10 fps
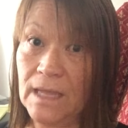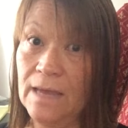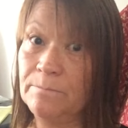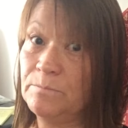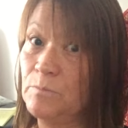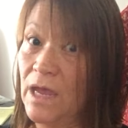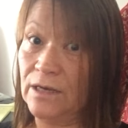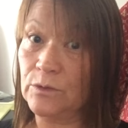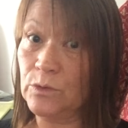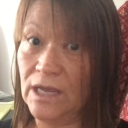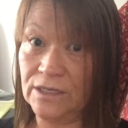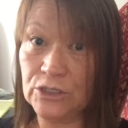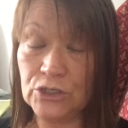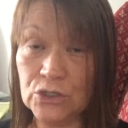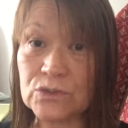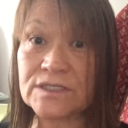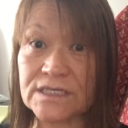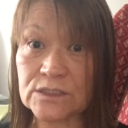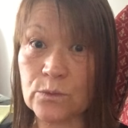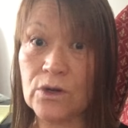and use
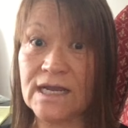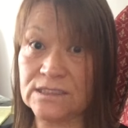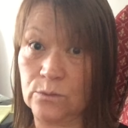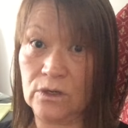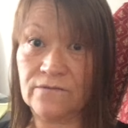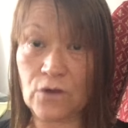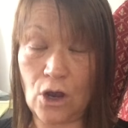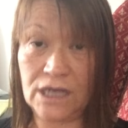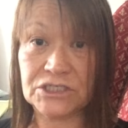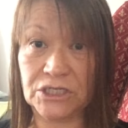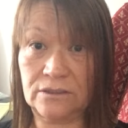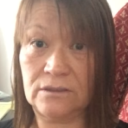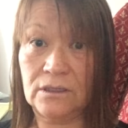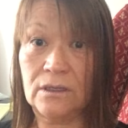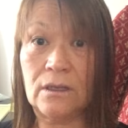this word as a word of caution